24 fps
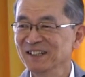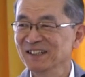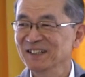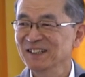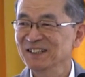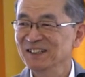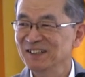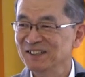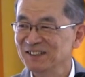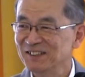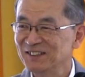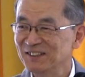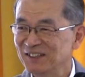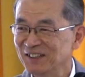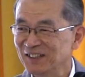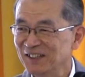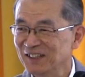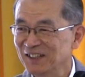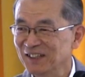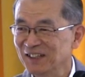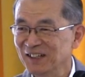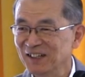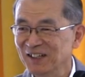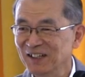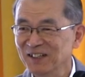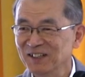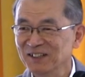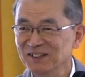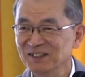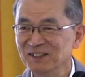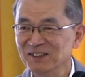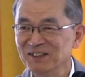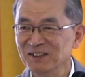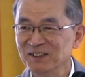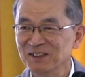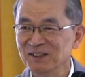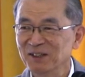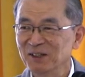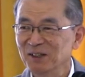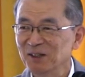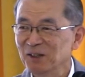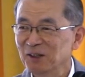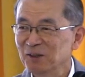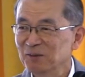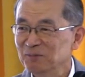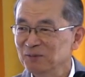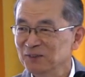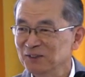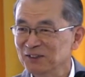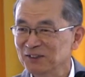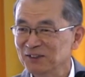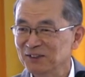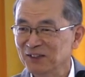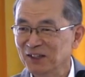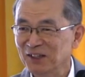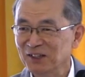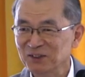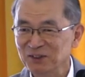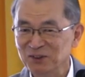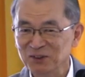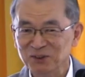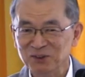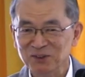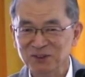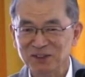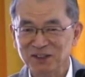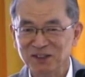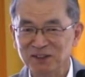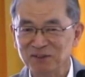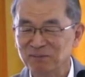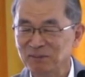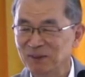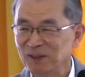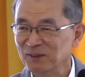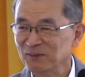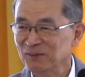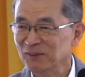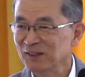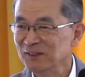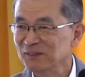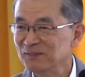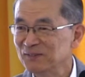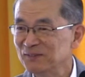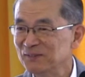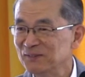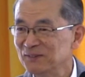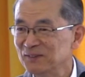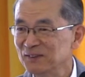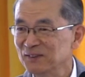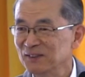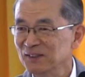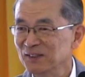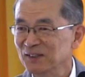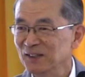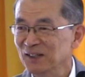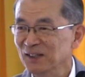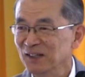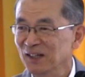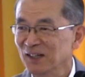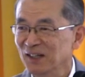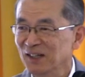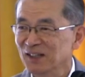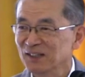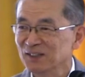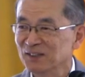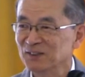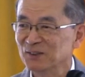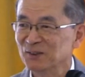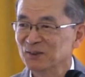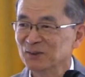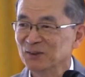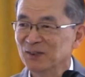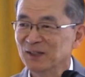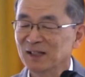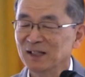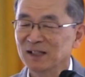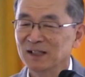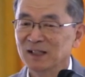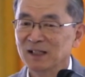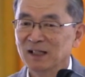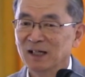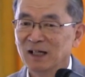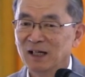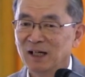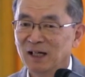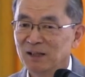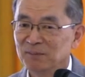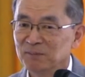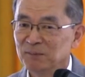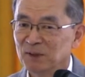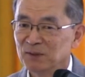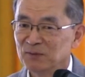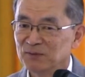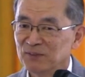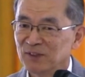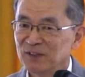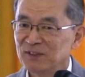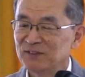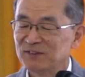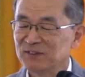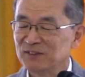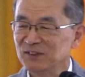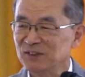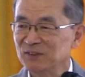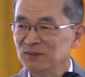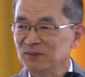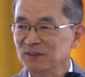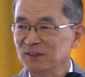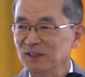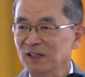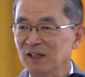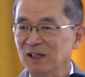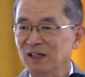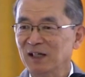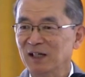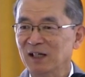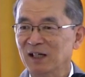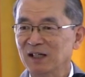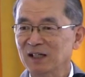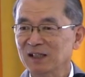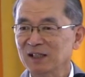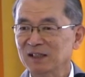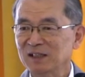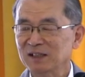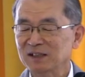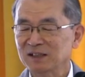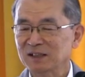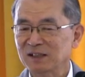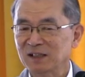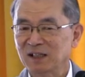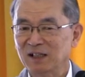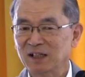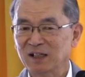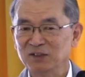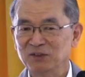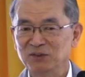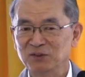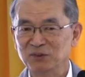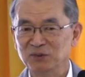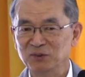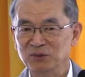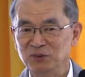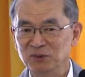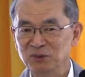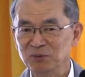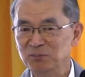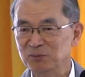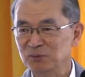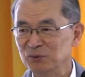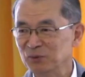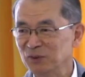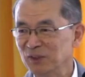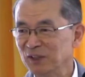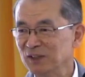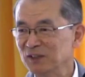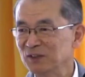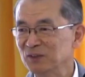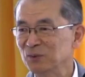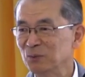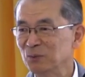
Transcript: Just Mrs. Ann Hughes and my wife. I'm afraid, I had to duplicate